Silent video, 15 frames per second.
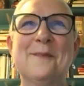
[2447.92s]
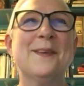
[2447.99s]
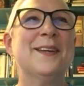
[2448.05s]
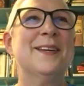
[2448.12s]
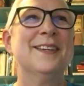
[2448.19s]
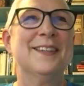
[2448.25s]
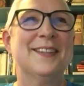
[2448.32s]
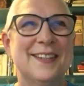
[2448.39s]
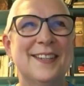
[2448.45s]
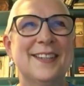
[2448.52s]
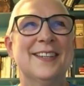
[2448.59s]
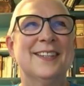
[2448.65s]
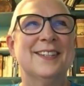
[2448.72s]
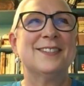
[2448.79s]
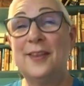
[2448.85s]
Yep.
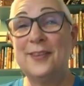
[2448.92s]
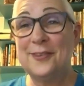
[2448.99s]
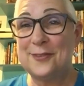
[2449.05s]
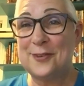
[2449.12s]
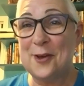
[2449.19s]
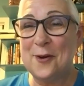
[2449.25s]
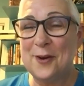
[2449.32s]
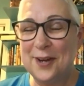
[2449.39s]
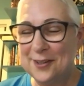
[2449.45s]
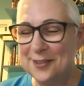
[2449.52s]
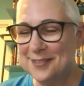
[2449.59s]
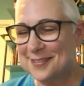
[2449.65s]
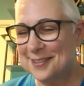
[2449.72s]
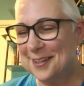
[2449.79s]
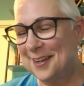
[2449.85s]
And so
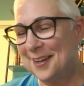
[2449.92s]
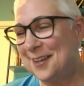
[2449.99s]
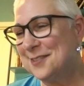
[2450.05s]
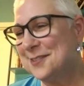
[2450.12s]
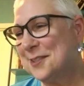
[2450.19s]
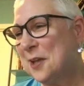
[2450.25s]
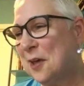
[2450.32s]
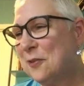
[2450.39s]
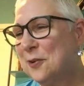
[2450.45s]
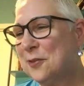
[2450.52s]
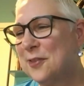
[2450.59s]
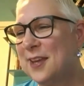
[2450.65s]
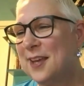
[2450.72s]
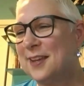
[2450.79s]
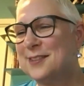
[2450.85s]
here's another
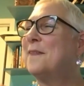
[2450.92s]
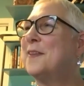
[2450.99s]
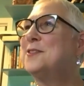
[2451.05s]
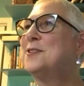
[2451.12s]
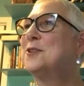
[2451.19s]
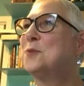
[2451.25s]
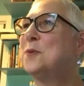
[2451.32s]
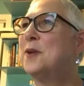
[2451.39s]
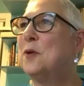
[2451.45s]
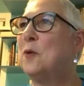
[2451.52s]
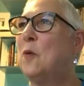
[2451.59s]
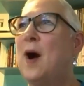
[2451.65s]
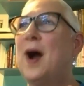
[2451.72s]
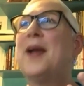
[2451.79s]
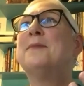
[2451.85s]
thing. This is where
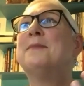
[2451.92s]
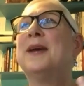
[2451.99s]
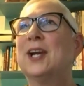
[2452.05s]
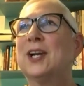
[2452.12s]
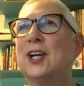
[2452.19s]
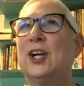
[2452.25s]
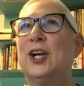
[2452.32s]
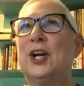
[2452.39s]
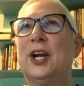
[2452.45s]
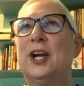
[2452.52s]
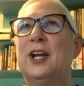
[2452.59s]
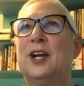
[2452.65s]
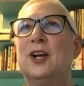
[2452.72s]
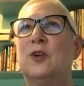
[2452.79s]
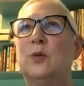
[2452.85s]
the winemaker
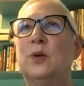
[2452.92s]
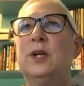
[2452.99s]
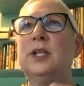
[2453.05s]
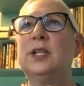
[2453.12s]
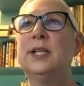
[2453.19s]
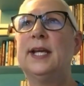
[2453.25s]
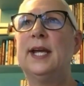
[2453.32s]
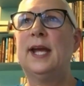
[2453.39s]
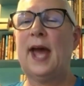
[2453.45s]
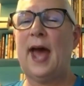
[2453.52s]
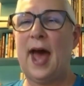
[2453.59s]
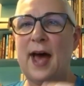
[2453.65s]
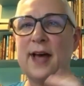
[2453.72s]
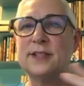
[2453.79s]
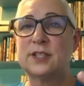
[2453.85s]
really
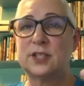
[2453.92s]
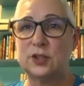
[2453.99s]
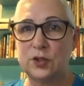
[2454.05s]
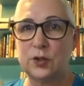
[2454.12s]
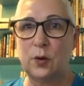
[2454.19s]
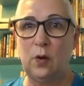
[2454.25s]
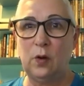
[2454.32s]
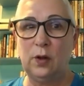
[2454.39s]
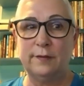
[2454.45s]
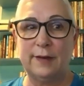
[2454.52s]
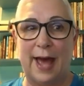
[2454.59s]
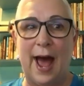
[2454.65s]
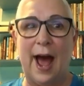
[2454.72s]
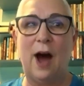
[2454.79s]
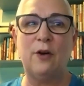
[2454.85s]
has control
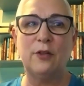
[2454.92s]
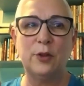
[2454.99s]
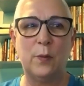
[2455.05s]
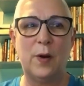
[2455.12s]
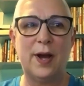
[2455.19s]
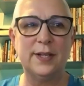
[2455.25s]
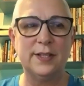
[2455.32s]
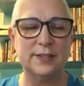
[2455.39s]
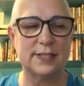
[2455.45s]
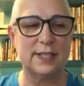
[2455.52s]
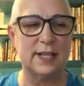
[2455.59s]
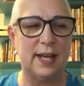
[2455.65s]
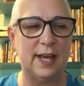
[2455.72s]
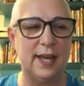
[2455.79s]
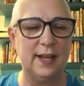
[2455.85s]
of how the wine is
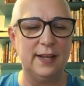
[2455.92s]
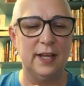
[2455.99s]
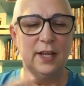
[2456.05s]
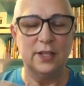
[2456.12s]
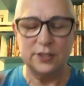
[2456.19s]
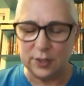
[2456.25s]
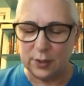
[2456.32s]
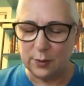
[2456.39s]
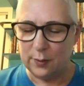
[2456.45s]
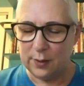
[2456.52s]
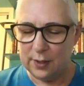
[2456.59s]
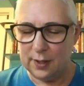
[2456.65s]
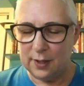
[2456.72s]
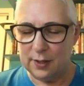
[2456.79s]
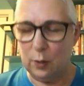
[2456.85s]
going to end.
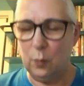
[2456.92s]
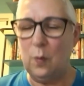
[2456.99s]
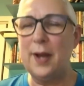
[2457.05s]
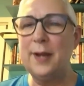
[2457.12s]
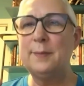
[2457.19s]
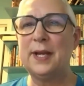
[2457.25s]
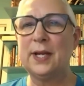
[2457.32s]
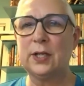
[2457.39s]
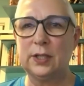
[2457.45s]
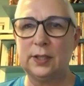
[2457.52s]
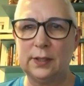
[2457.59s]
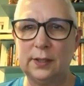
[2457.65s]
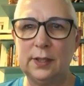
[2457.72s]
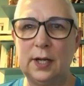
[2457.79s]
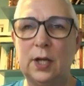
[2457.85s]
So the
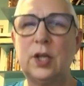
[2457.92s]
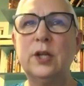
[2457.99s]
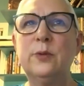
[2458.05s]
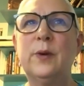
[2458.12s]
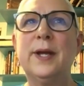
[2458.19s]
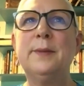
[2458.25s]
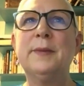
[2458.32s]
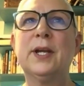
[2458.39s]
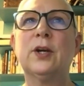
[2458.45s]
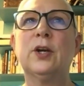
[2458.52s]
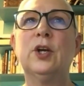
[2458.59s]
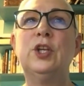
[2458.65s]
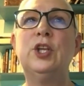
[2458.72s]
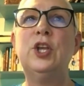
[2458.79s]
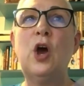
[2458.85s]
winemaker, a good
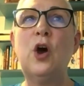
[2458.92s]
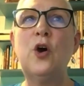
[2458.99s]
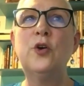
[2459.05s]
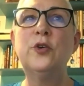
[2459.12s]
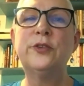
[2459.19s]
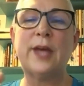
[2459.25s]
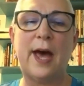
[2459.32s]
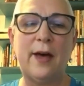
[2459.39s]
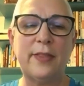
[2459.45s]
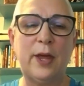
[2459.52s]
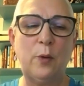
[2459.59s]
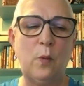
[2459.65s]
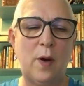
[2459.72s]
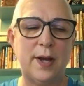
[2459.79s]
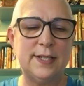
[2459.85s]
winemaker, knows how
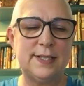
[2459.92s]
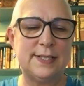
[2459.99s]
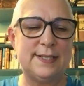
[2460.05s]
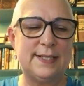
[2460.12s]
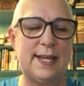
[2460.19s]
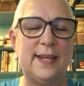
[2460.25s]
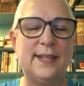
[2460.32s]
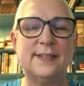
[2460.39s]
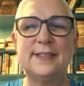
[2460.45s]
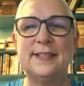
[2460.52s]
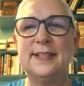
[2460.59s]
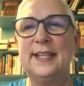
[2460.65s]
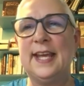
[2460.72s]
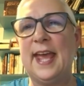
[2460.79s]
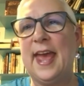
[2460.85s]
they want it to
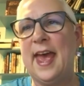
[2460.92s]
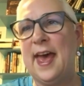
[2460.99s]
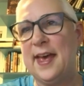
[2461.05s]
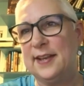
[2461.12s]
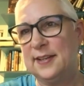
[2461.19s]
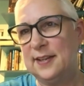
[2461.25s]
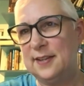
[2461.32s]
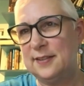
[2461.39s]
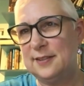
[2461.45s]
taste in the end.